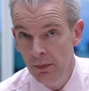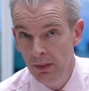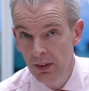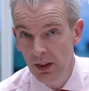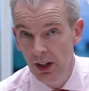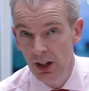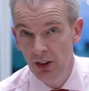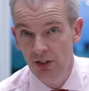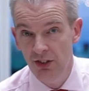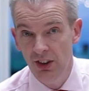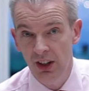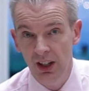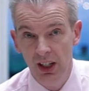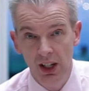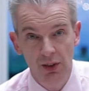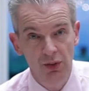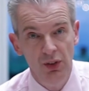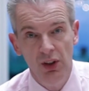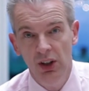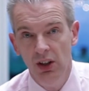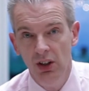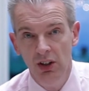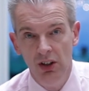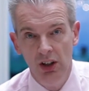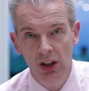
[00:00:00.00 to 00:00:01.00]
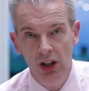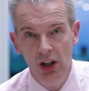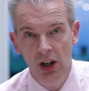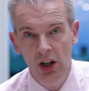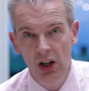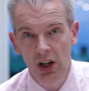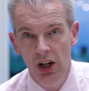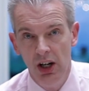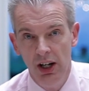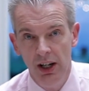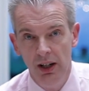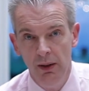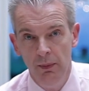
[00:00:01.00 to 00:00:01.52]
a significant
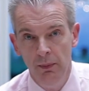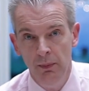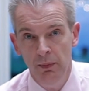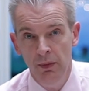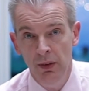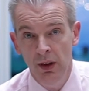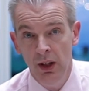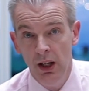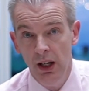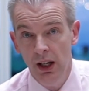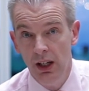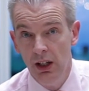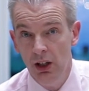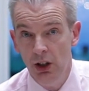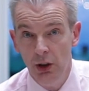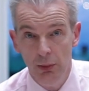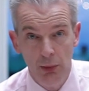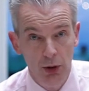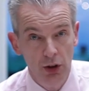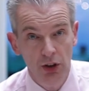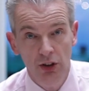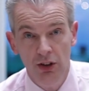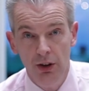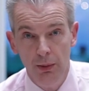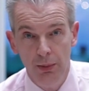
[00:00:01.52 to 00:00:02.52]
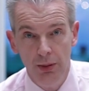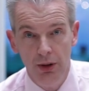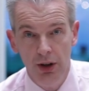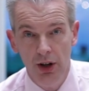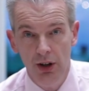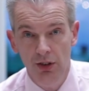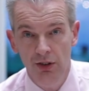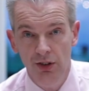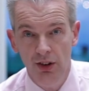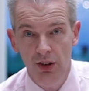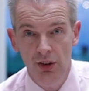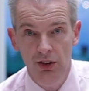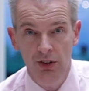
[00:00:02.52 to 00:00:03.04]
decline in commodity
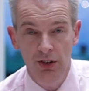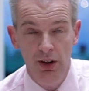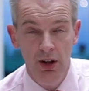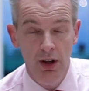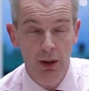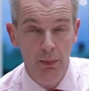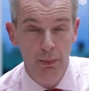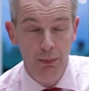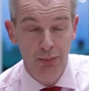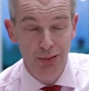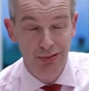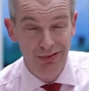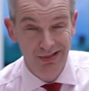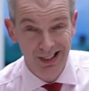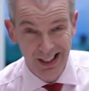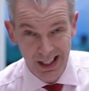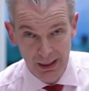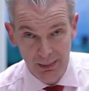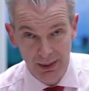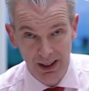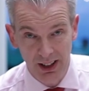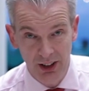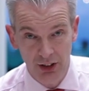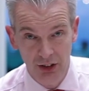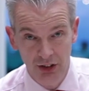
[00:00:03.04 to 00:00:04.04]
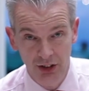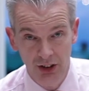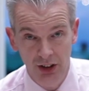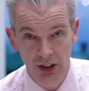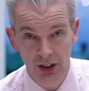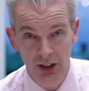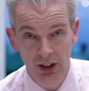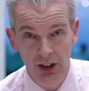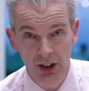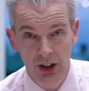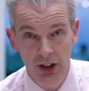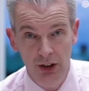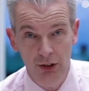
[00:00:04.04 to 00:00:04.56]
prices pretty much
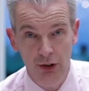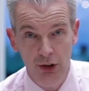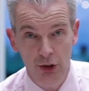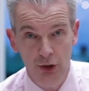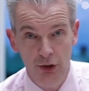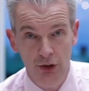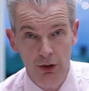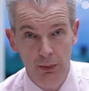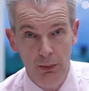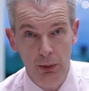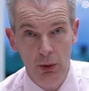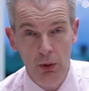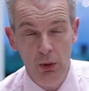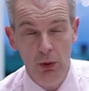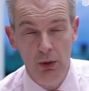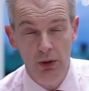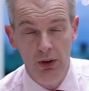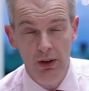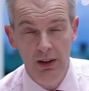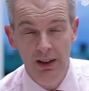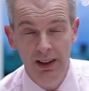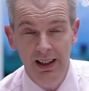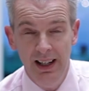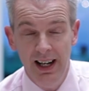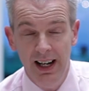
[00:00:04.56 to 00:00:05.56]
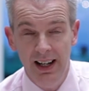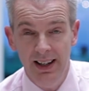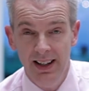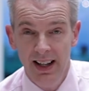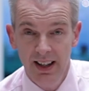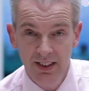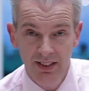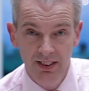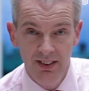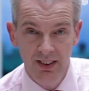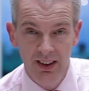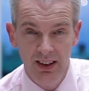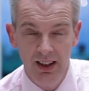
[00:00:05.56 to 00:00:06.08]
across the board. And
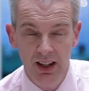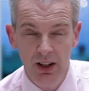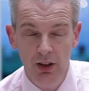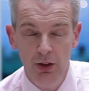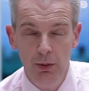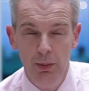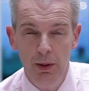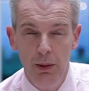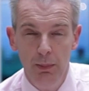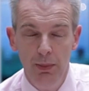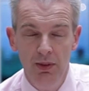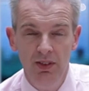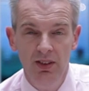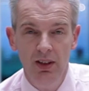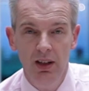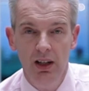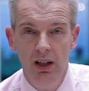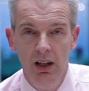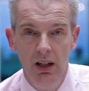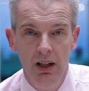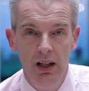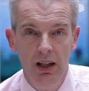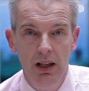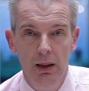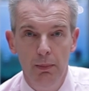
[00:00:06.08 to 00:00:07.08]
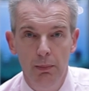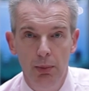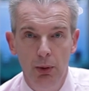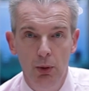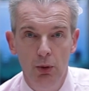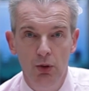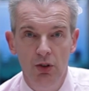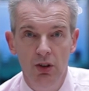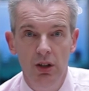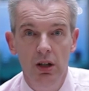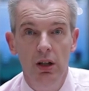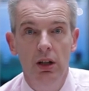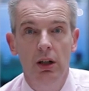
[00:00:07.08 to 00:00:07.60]
that's going to be particularly
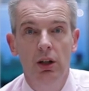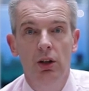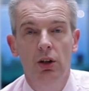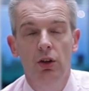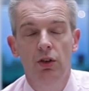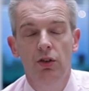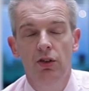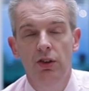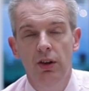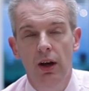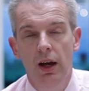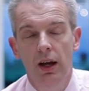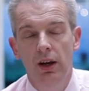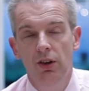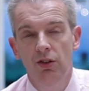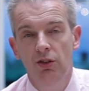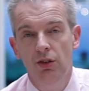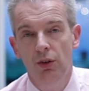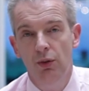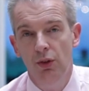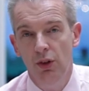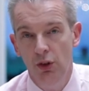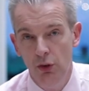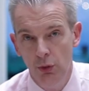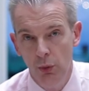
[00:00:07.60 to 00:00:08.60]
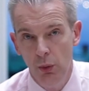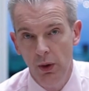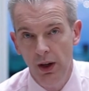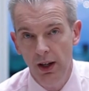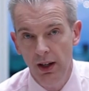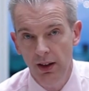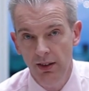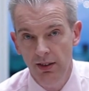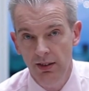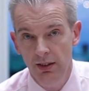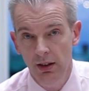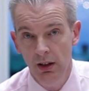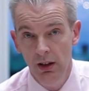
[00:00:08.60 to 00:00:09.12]
important in the context of this
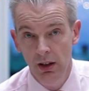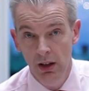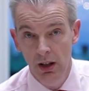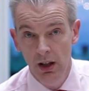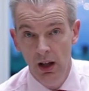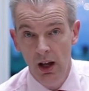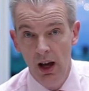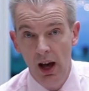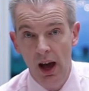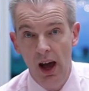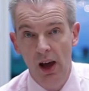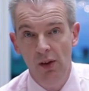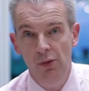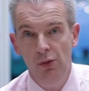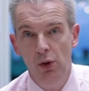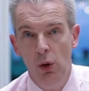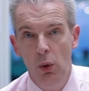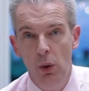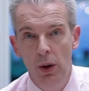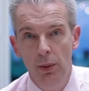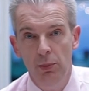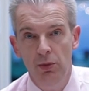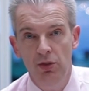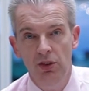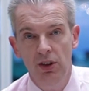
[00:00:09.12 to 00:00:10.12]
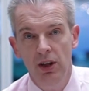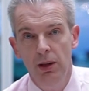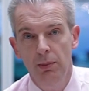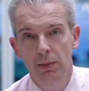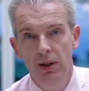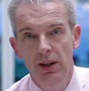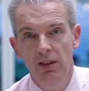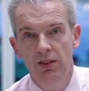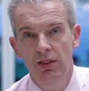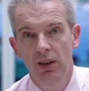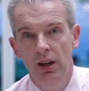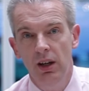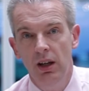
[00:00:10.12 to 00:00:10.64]
week's FOMC
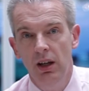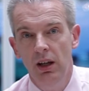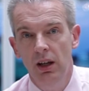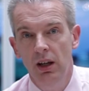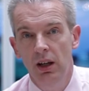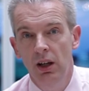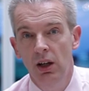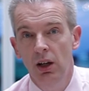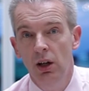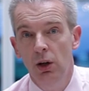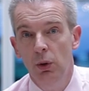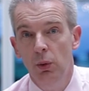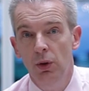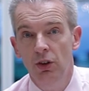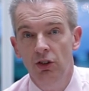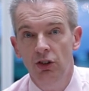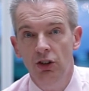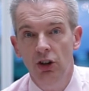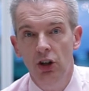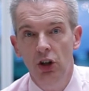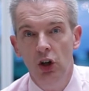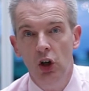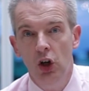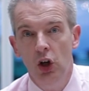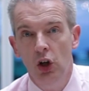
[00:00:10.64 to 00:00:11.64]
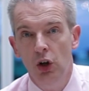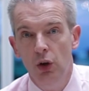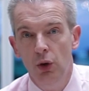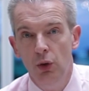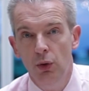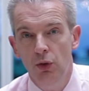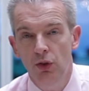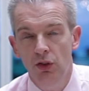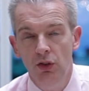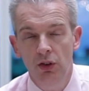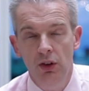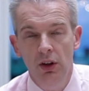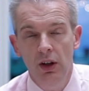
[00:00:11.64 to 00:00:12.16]
meeting, which
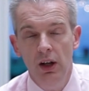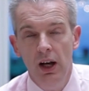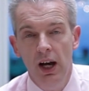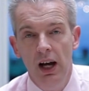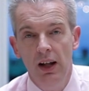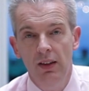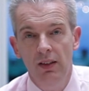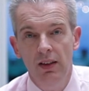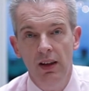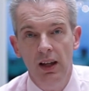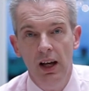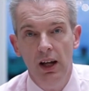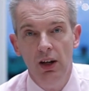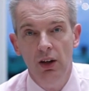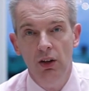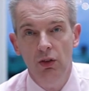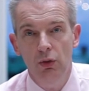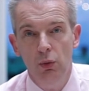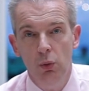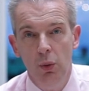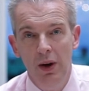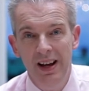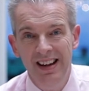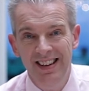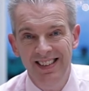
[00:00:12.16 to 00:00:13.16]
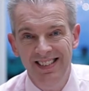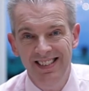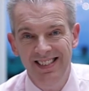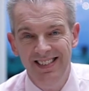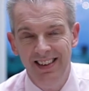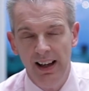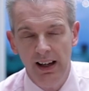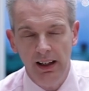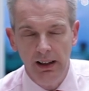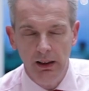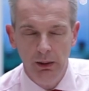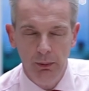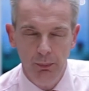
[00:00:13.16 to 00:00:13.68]
concludes at the end of
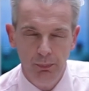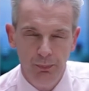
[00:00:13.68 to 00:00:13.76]
Wednesday.